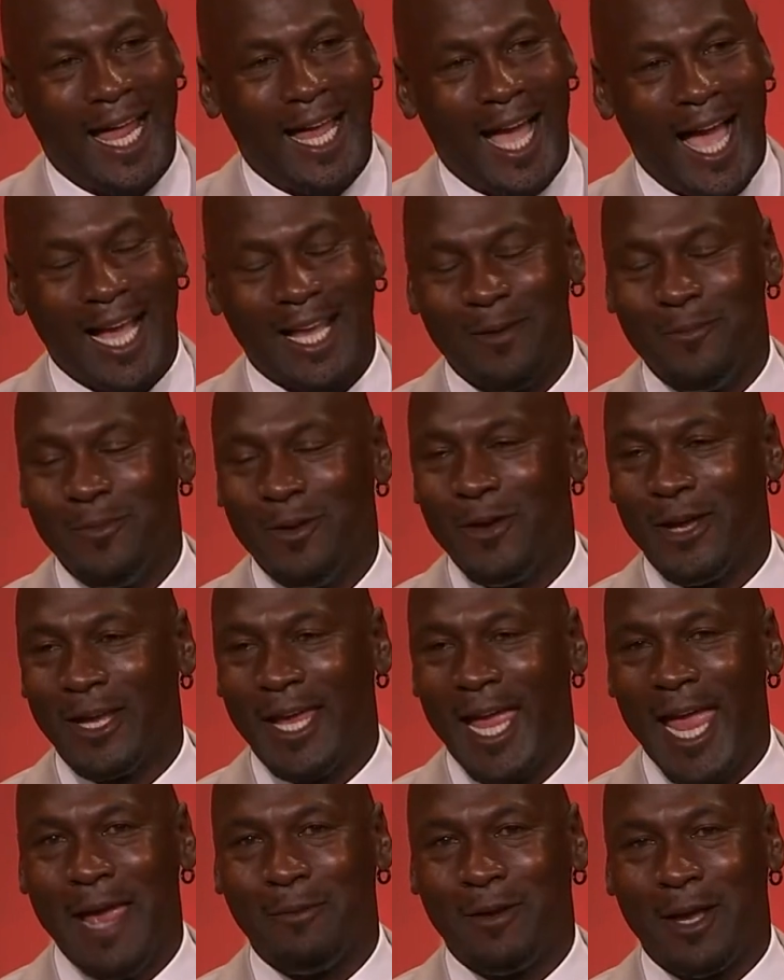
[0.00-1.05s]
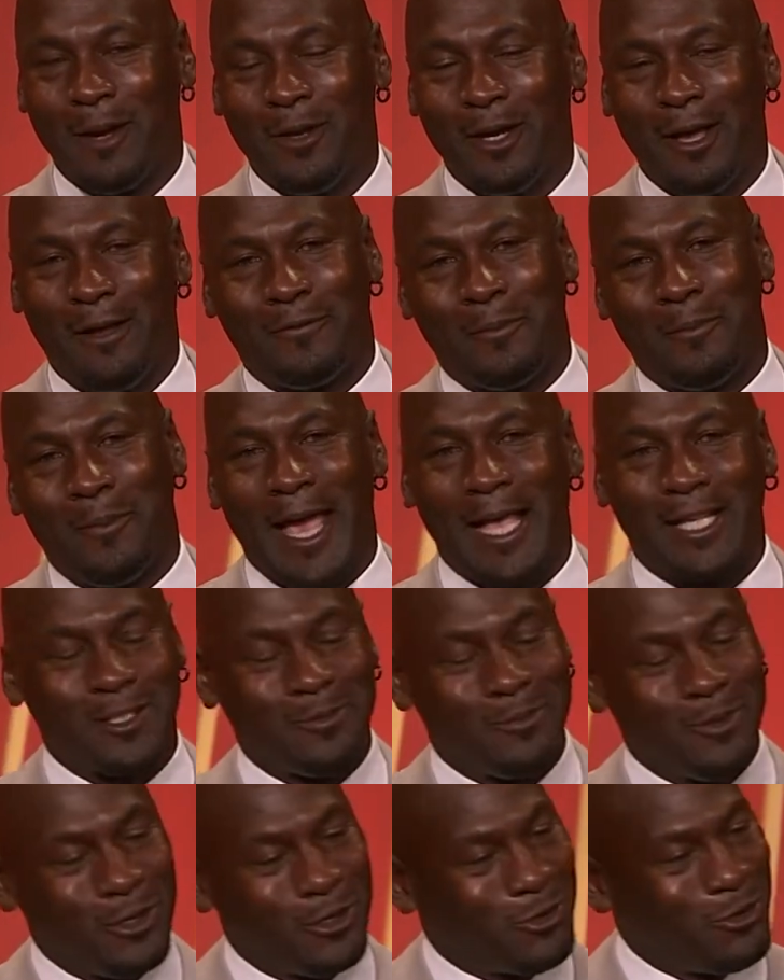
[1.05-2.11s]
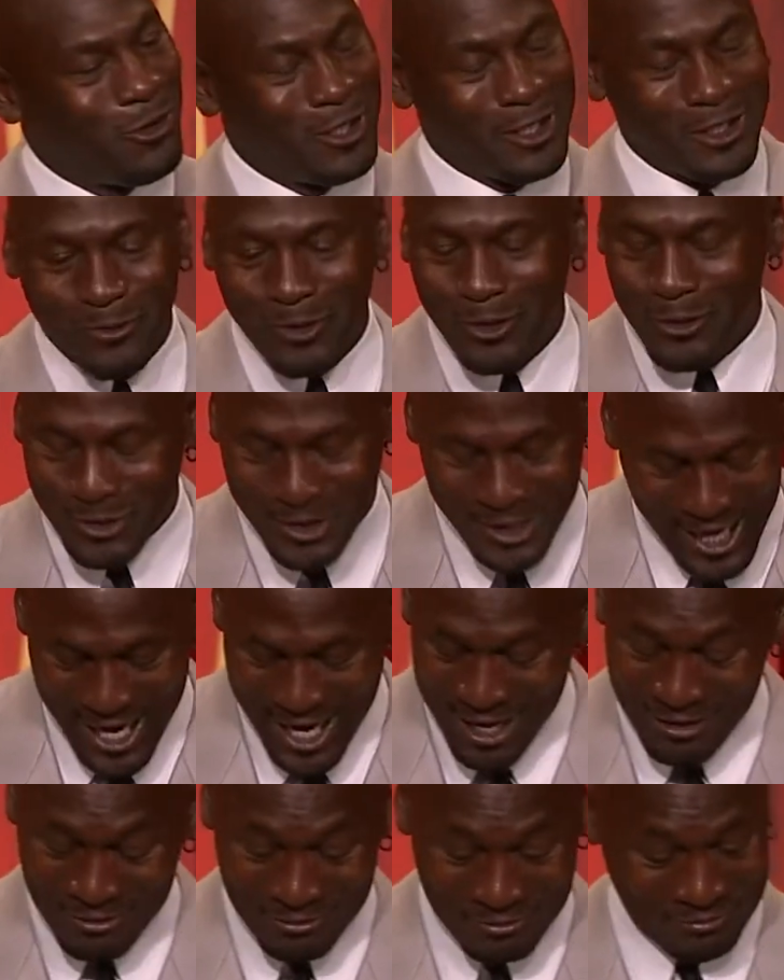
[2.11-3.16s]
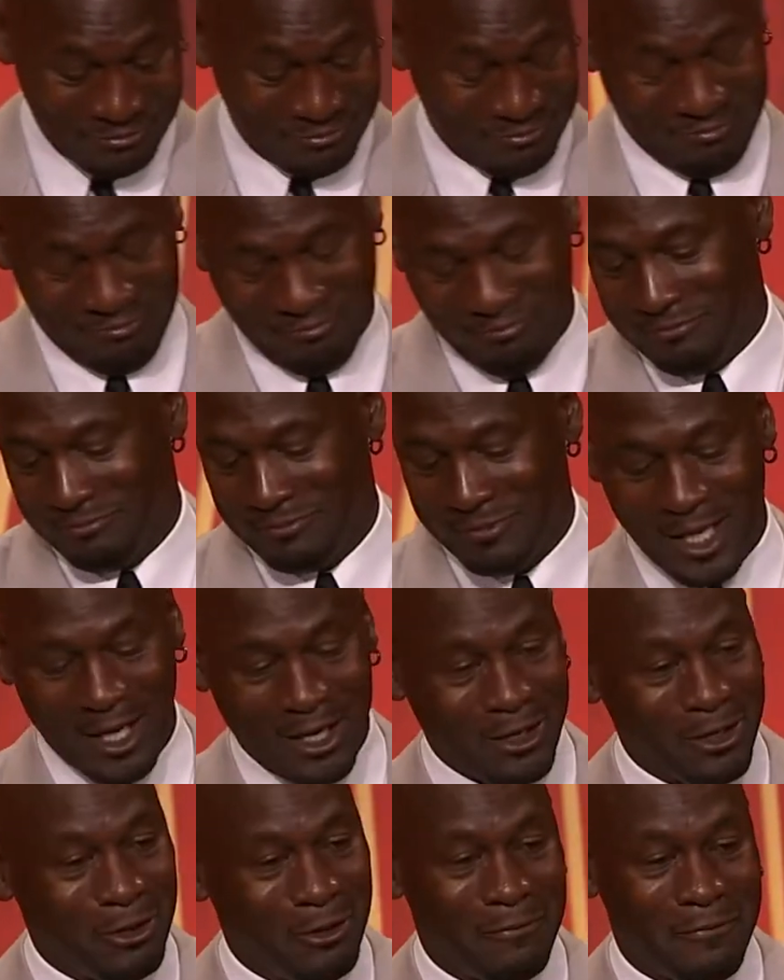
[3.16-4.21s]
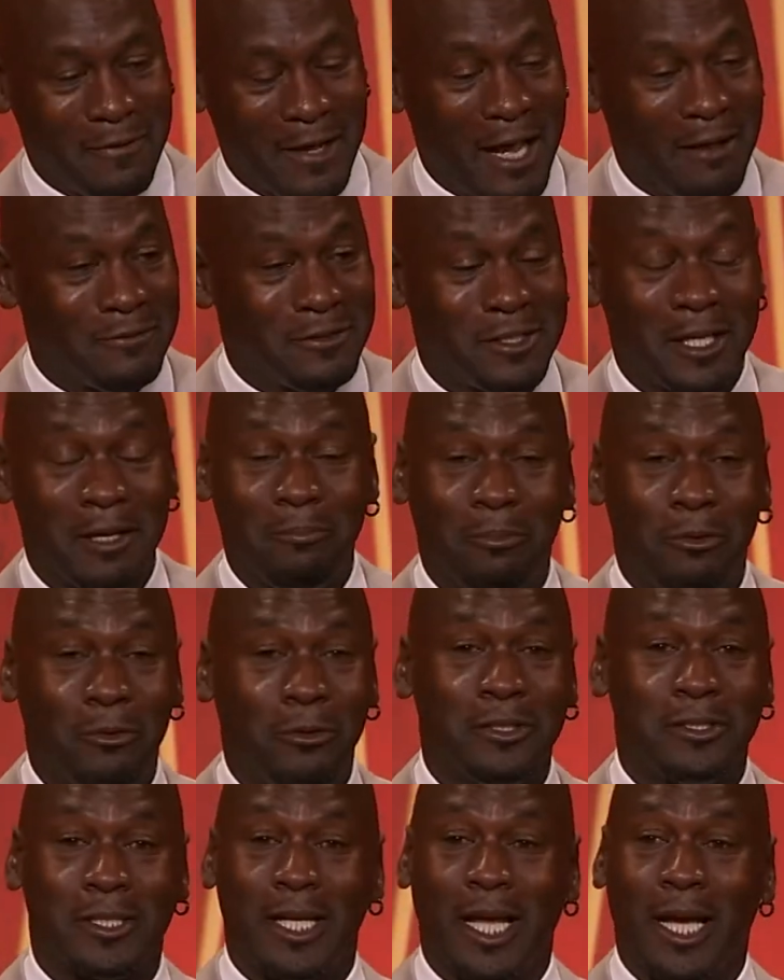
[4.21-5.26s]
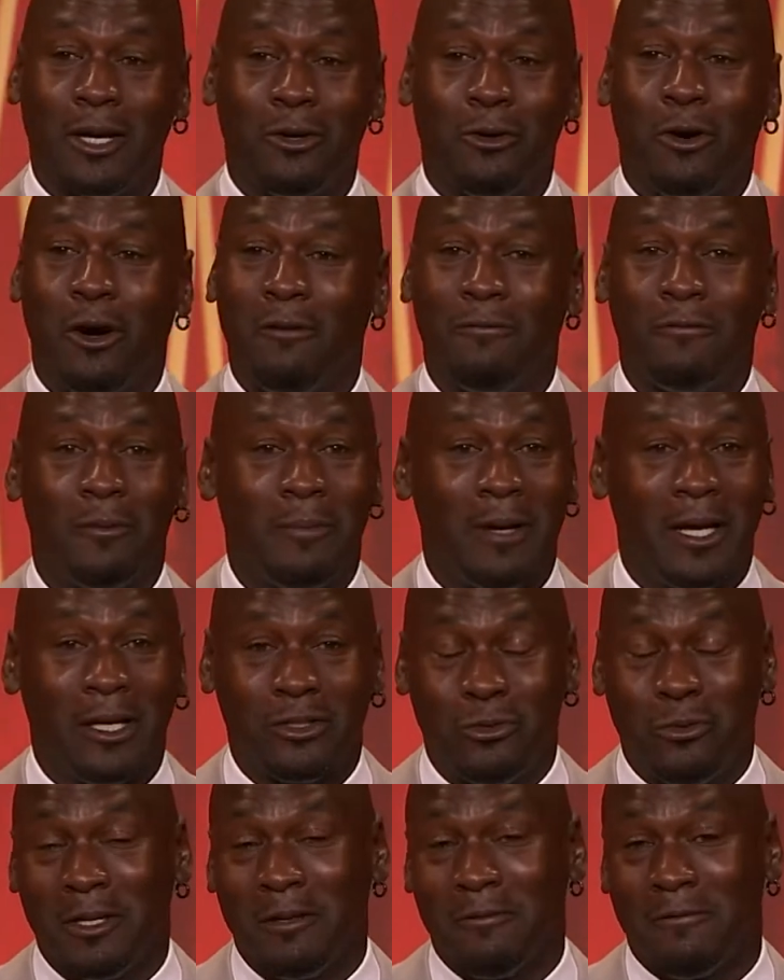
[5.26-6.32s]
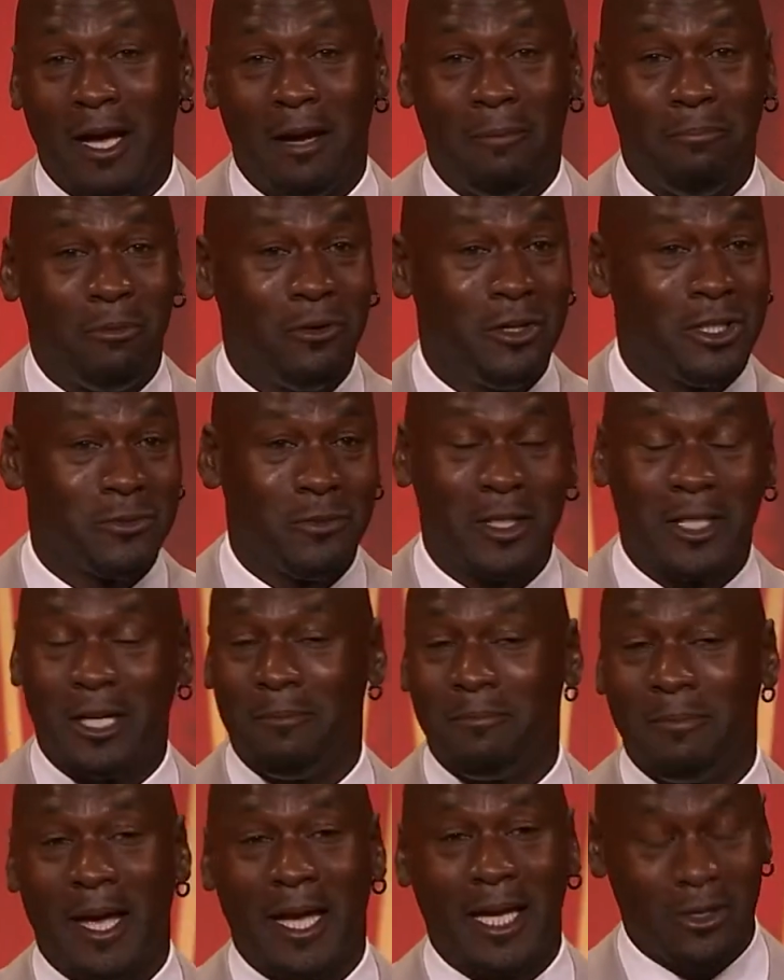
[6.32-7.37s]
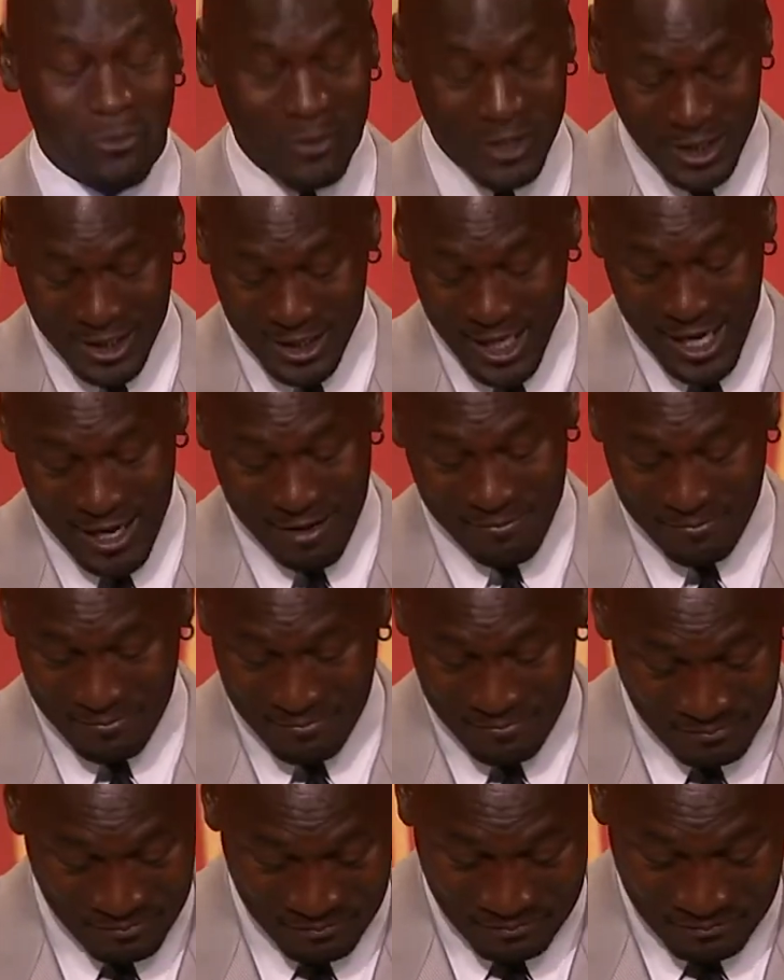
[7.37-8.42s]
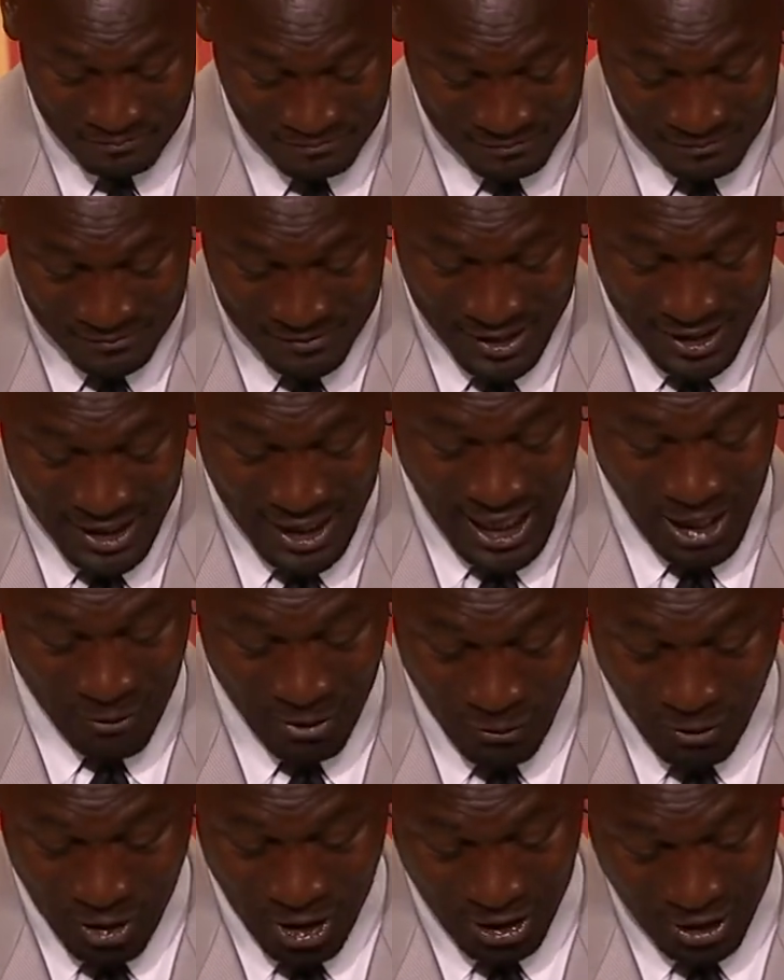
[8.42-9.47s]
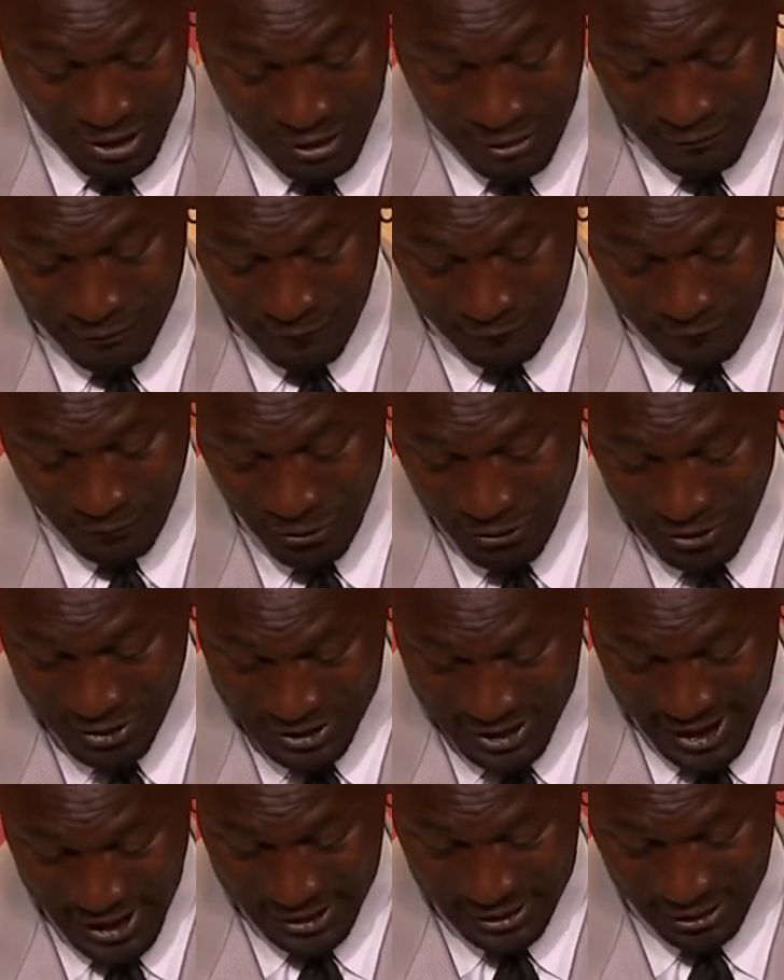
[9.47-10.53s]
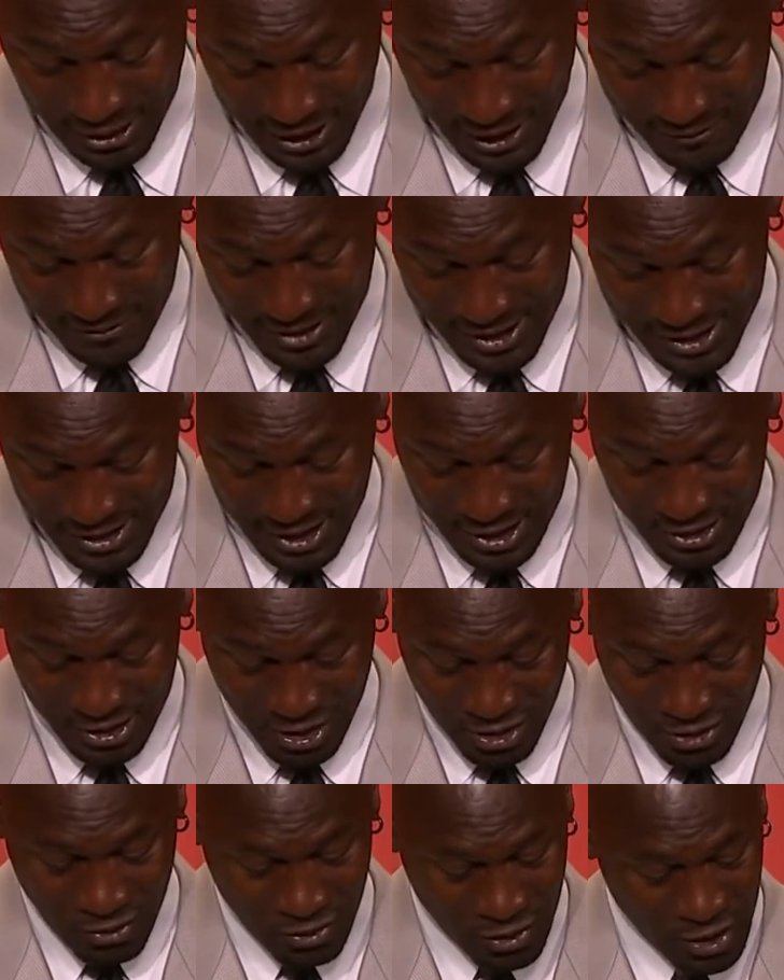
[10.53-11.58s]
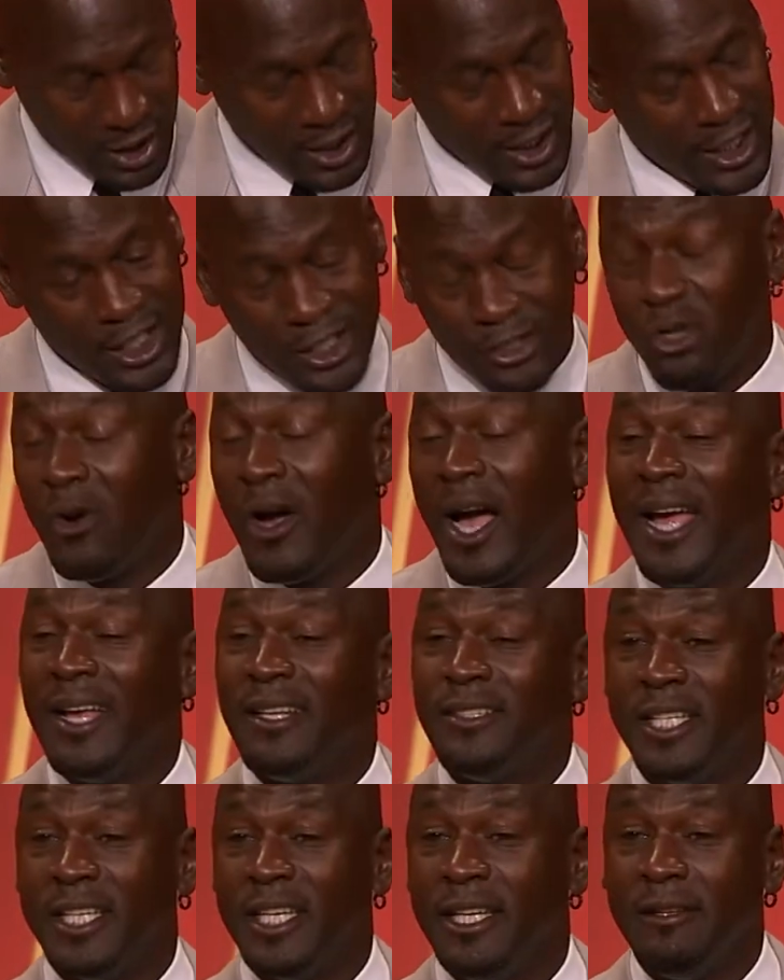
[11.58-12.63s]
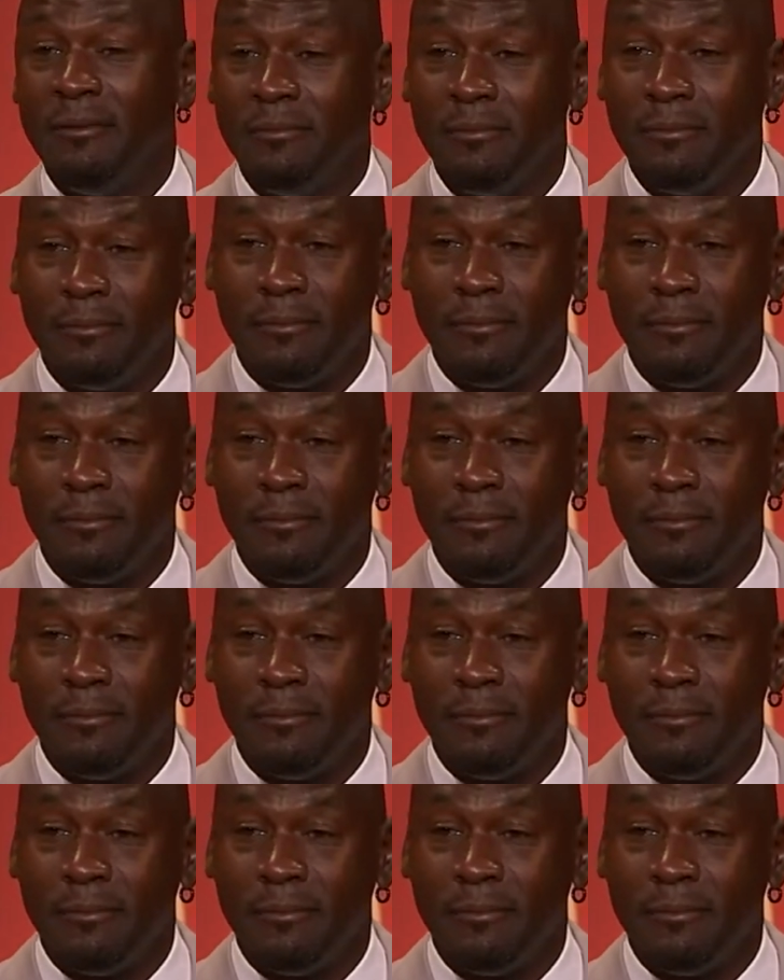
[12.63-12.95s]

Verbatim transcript: I can remember a game coming off the basketball court, and we were down I don't know, five, ten points, and I go off about 25 points. We come back and win the game. And we're walking off the floor, and Tex look at me and says, you know, there's no I in team.